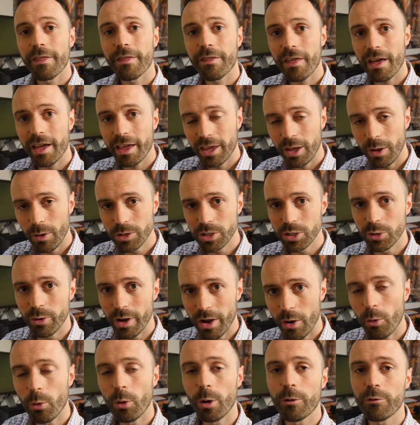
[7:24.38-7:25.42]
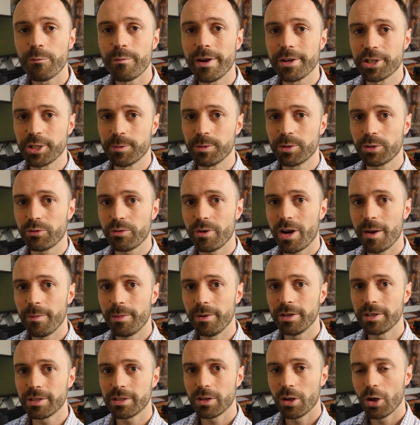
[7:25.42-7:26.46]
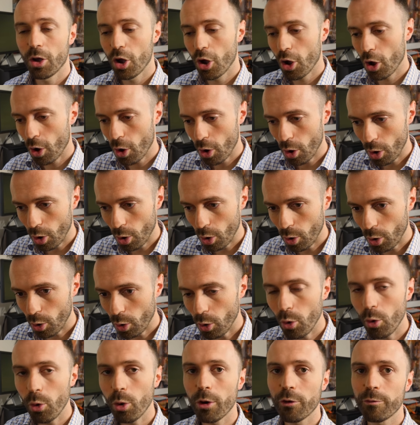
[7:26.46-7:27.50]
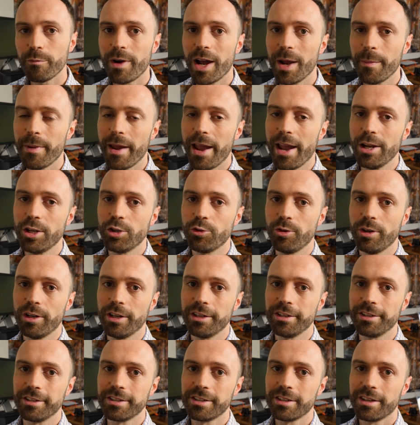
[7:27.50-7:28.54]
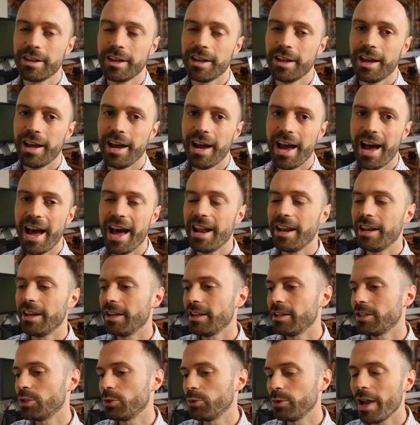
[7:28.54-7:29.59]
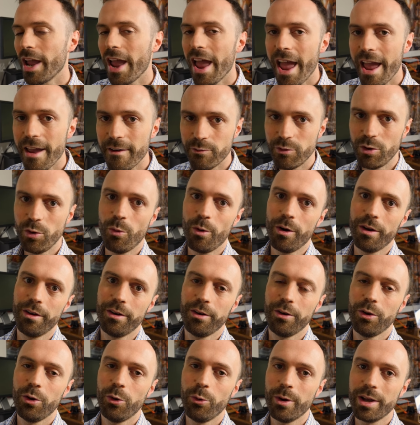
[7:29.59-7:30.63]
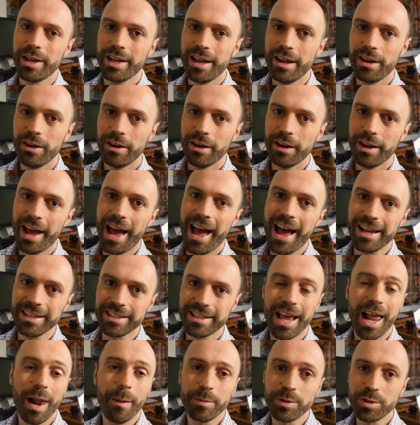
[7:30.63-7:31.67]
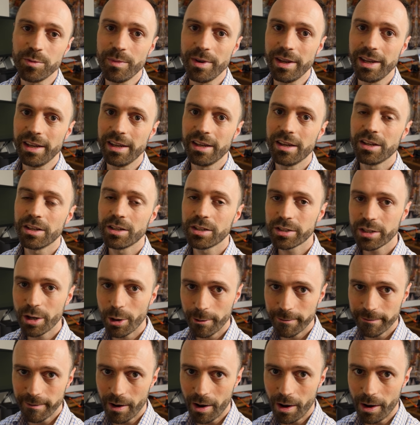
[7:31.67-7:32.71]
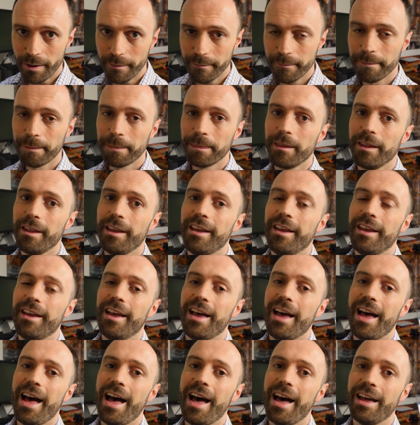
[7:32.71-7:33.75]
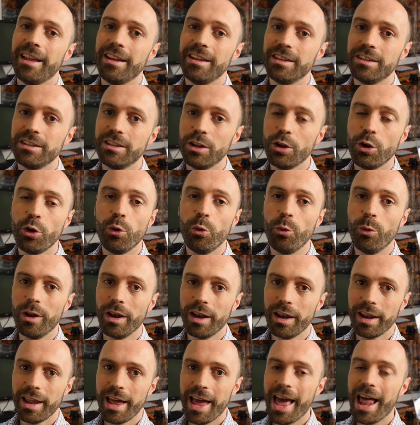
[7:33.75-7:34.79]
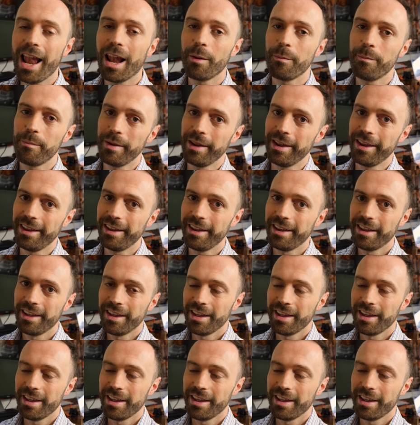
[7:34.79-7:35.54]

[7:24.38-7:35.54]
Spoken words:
Thank you to all of my subscribers, all of my Patreons, and to everyone who has helped me so far and who will help me